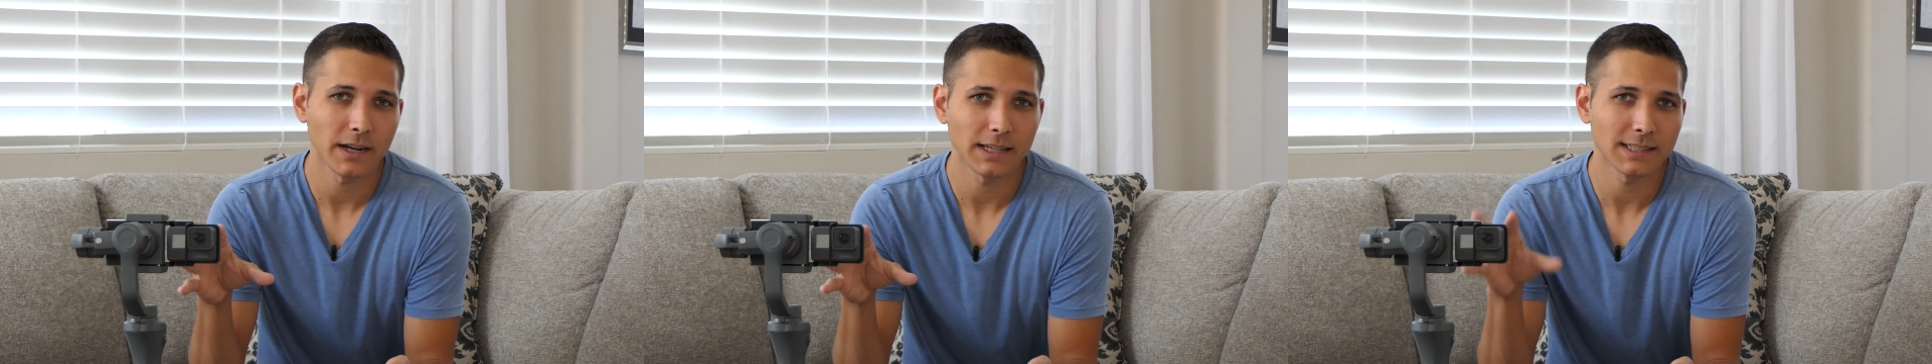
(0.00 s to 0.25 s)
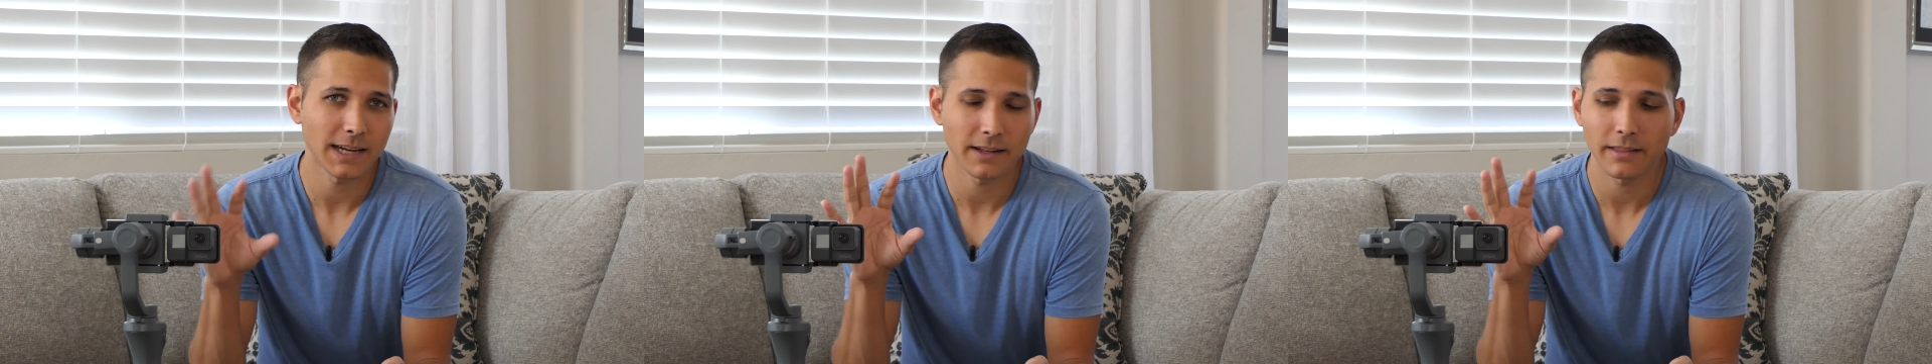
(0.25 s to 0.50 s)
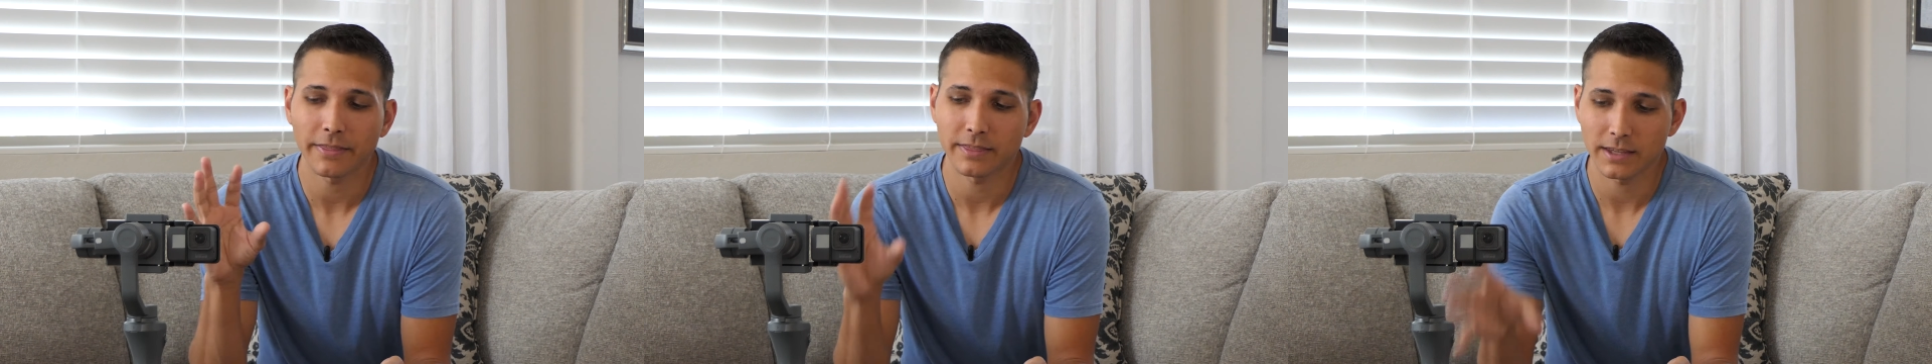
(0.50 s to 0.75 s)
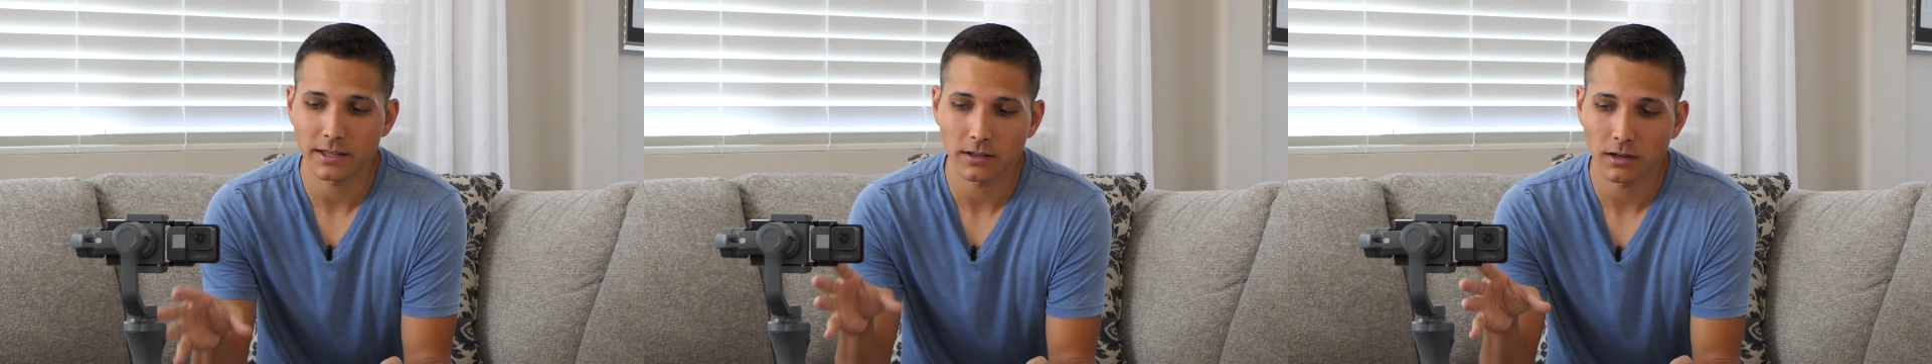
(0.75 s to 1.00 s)
that I stated that
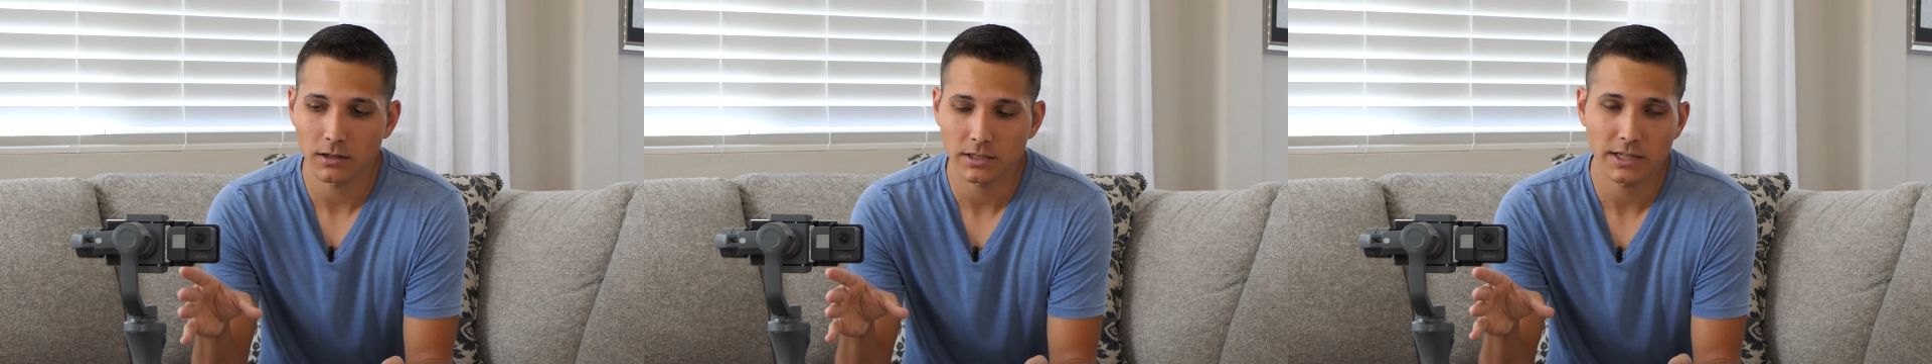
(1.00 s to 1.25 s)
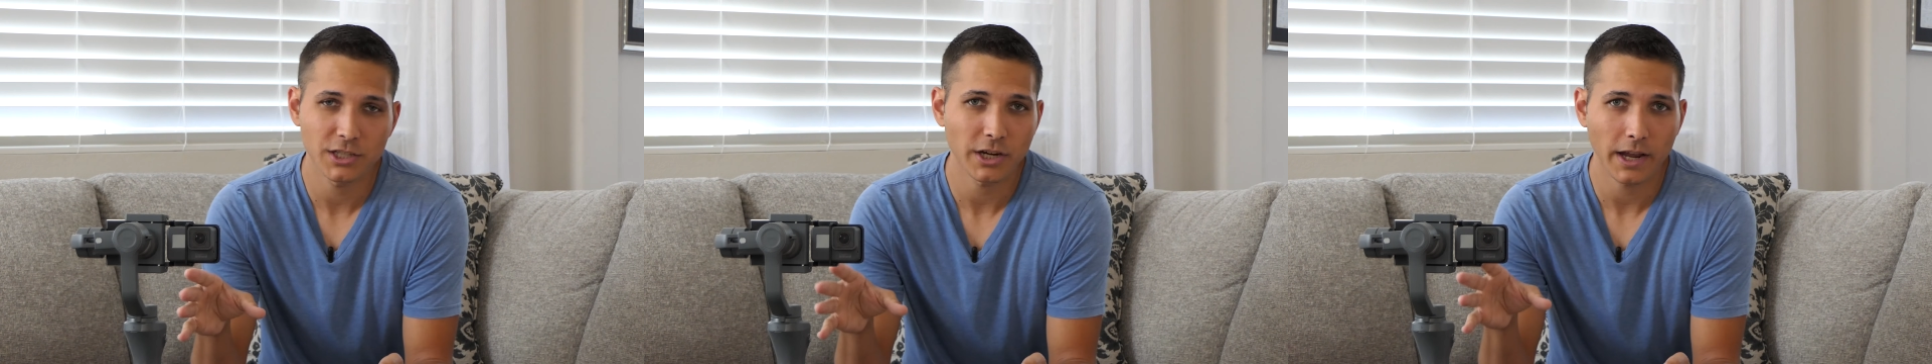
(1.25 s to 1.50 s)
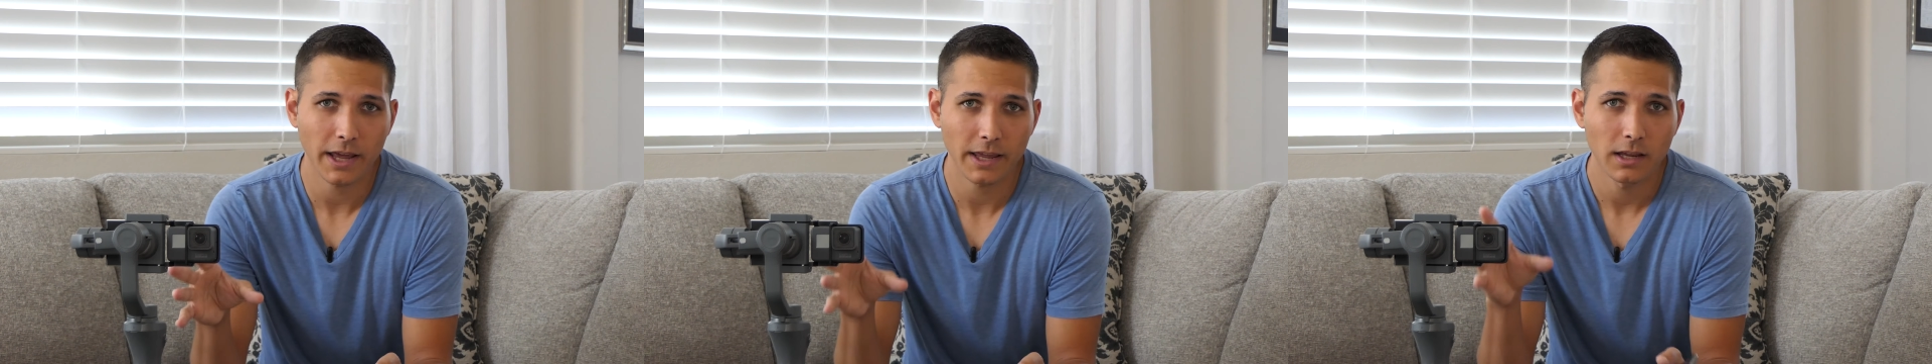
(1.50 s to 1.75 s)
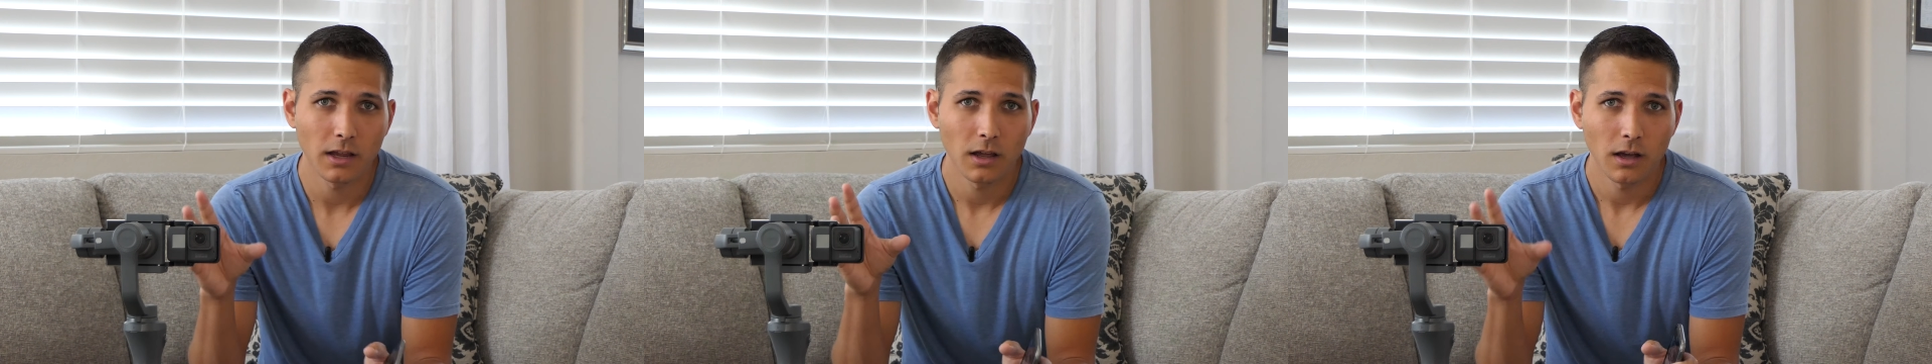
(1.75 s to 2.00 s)
the DJI